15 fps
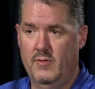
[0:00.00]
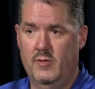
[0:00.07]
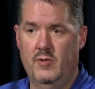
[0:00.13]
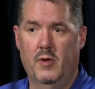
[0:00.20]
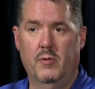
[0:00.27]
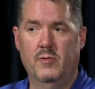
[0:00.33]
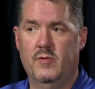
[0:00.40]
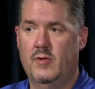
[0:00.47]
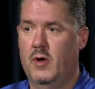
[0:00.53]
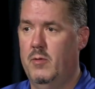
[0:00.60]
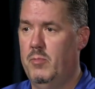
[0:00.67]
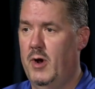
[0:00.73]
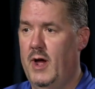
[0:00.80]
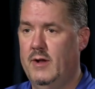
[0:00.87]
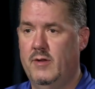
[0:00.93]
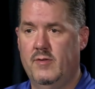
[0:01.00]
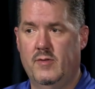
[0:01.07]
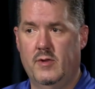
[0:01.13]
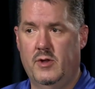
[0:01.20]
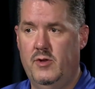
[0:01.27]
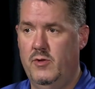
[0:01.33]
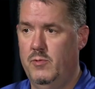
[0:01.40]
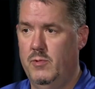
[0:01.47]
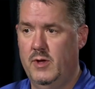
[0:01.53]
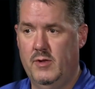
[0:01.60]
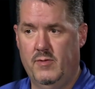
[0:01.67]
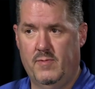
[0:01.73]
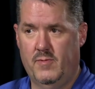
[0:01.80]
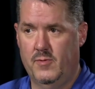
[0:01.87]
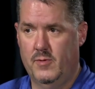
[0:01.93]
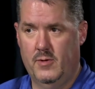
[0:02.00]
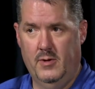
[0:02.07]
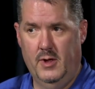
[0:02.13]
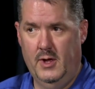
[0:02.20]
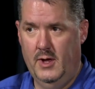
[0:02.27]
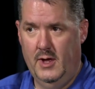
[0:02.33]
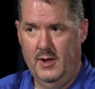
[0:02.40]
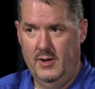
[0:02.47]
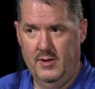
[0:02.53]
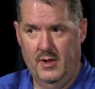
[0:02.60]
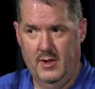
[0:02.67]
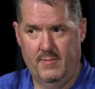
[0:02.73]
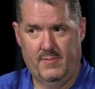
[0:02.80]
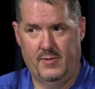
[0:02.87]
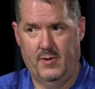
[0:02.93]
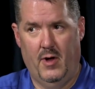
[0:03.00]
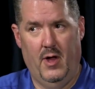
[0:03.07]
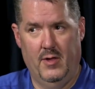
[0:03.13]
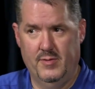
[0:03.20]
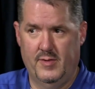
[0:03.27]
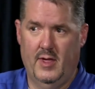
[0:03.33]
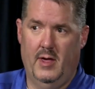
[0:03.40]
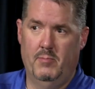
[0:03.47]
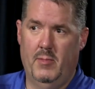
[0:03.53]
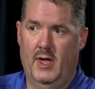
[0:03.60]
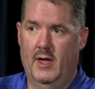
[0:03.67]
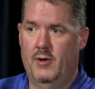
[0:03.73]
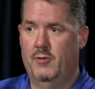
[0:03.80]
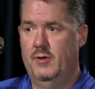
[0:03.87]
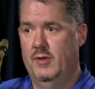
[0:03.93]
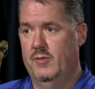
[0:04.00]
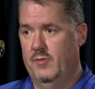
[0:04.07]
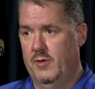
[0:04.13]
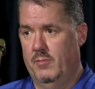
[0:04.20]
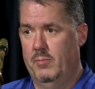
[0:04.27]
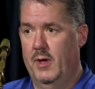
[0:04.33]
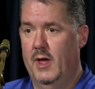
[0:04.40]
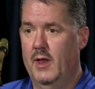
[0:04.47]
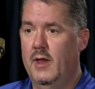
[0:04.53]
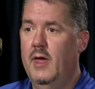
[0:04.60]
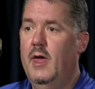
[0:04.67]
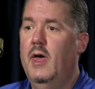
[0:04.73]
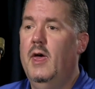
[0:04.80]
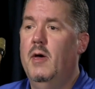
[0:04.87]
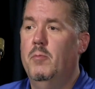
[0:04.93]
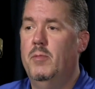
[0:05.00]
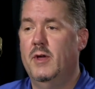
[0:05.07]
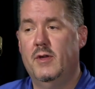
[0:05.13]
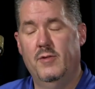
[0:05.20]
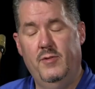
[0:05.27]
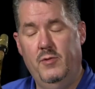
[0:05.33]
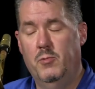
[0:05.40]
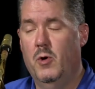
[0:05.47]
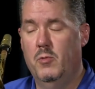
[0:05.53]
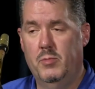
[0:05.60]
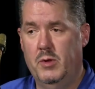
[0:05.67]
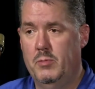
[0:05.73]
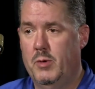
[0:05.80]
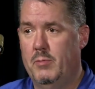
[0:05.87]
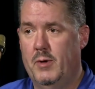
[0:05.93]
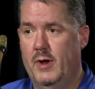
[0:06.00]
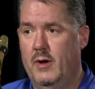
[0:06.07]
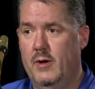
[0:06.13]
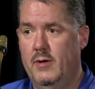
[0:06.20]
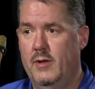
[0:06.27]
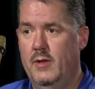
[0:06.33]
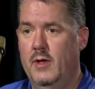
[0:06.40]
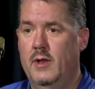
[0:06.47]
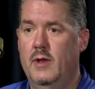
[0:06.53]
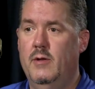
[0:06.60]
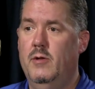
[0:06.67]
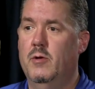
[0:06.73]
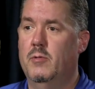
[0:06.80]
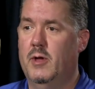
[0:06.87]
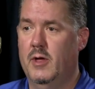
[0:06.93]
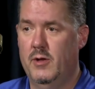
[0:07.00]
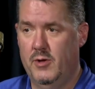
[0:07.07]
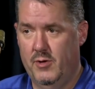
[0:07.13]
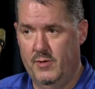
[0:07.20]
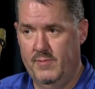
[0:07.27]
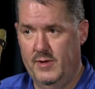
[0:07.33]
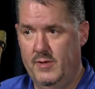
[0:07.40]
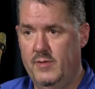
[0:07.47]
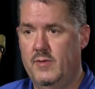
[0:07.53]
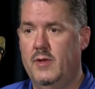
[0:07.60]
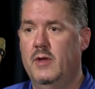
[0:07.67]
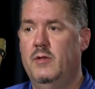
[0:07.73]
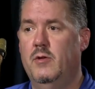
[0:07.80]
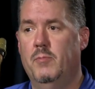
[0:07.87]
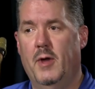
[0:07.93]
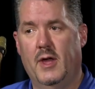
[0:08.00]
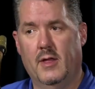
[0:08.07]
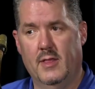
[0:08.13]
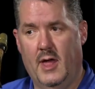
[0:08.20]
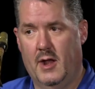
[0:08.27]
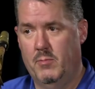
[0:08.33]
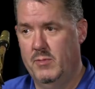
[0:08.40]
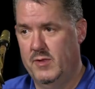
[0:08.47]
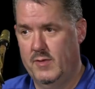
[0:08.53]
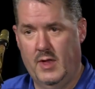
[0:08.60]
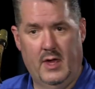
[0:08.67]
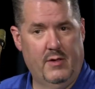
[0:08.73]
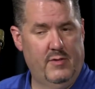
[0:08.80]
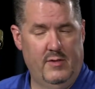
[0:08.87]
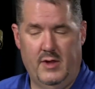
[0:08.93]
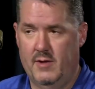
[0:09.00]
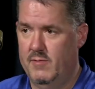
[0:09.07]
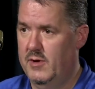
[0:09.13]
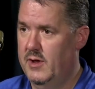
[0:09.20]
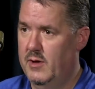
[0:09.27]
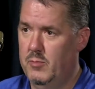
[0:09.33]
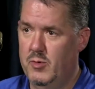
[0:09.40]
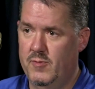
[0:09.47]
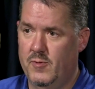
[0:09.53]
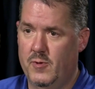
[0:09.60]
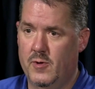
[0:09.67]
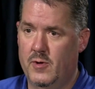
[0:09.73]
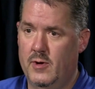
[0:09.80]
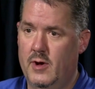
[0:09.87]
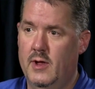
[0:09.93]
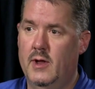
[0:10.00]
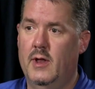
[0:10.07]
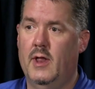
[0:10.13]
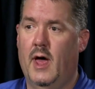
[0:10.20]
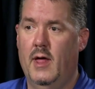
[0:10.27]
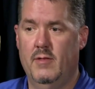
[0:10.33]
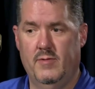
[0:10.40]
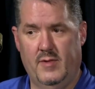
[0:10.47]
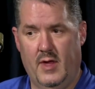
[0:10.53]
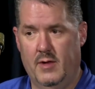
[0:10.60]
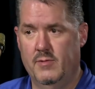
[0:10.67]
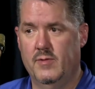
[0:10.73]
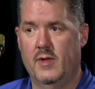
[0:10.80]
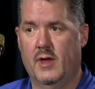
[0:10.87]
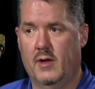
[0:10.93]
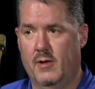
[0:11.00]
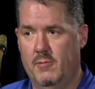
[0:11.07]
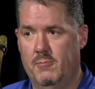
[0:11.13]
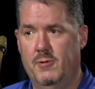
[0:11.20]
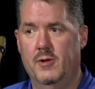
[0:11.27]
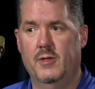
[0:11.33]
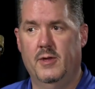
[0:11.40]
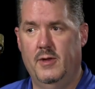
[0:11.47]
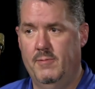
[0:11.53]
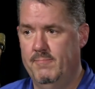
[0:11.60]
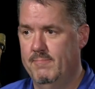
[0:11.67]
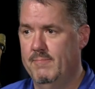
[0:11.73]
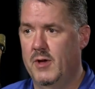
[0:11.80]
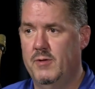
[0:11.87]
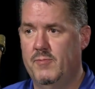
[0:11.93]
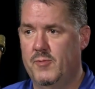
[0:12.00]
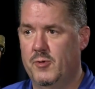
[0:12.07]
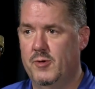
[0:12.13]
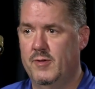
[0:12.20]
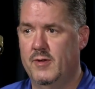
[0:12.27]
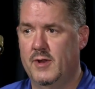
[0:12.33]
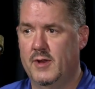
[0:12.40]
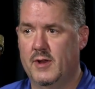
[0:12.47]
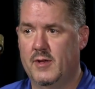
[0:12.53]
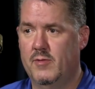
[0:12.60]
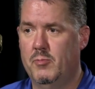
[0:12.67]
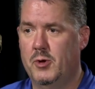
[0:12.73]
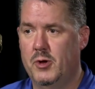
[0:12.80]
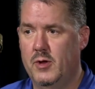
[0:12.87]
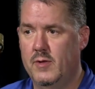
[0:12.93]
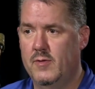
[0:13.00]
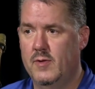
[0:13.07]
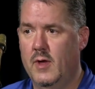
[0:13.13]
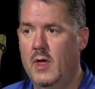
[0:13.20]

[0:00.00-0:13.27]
Don't start practicing 2 weeks for all-state band or district band, because you won't be prepared and you'll get nervous and you'll make a lot of mistakes you never did before, and that sounds like a really unfortunate experience.